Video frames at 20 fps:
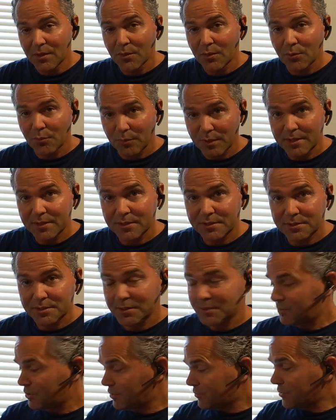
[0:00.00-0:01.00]
with a
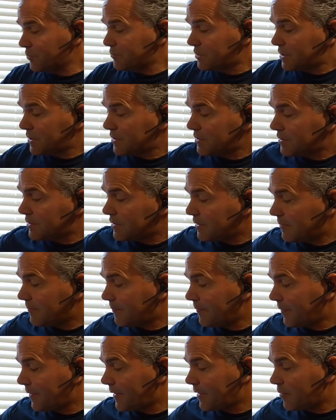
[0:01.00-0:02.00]
Teams room system.
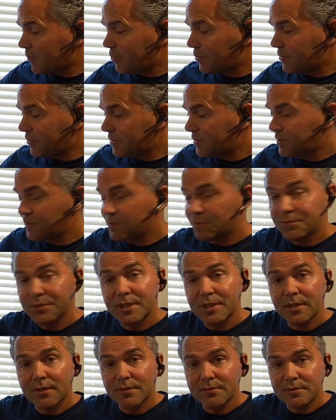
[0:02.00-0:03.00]
Put the
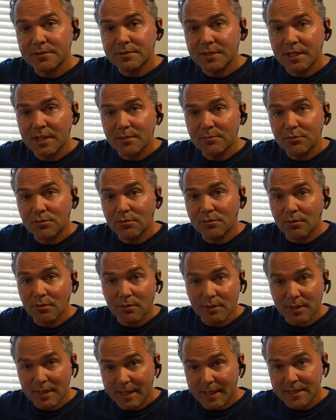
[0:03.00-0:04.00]
trio on the table
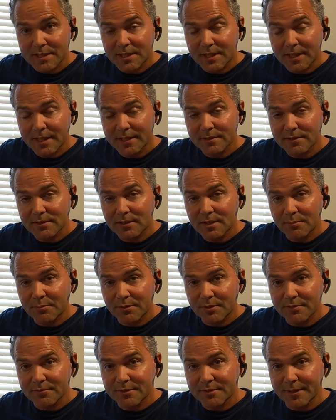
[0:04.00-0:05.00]
or cascade a
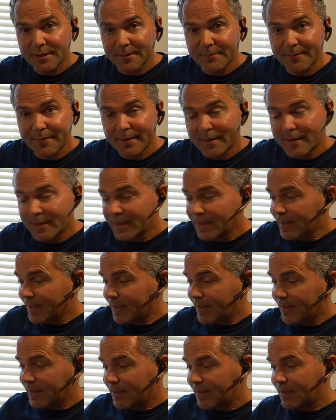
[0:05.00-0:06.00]
couple of them,
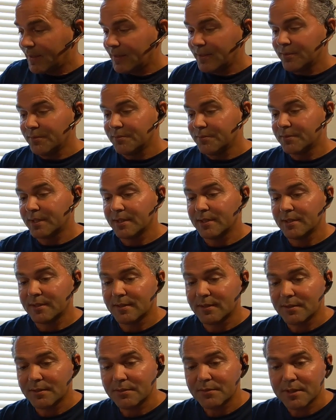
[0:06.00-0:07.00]
and you
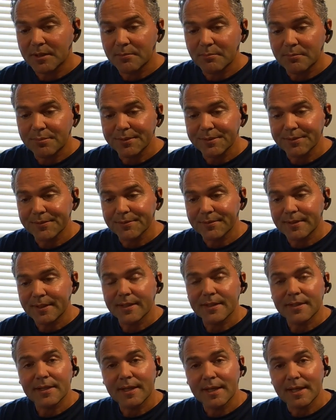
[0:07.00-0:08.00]
can build
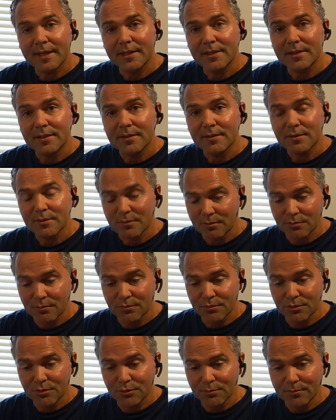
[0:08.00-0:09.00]
like any
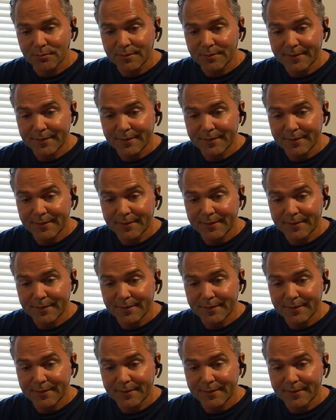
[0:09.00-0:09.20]
room.